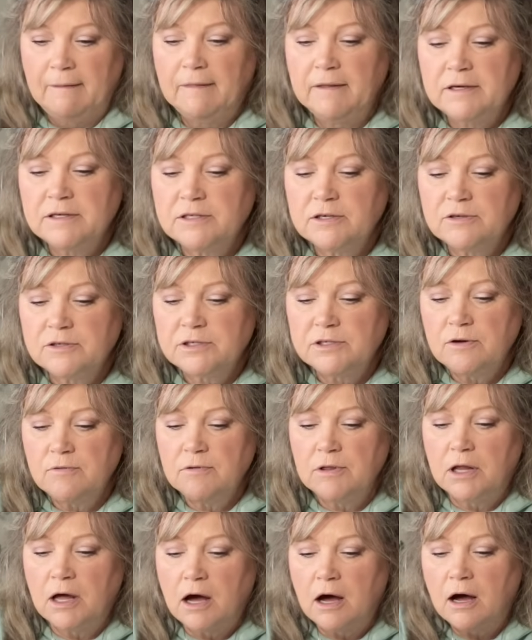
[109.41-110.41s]
These are so
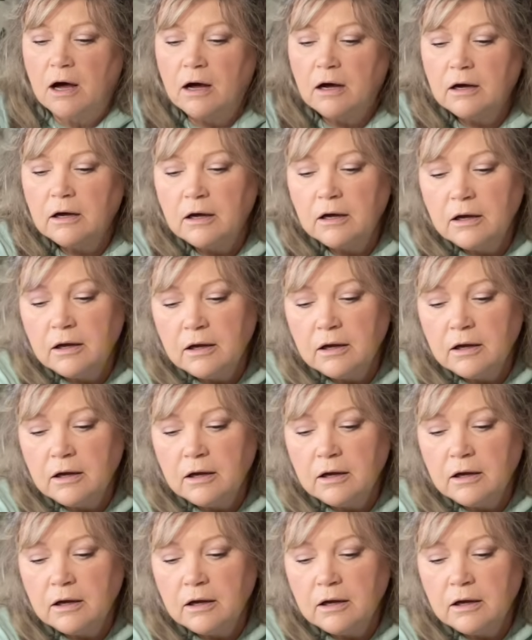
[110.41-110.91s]
long.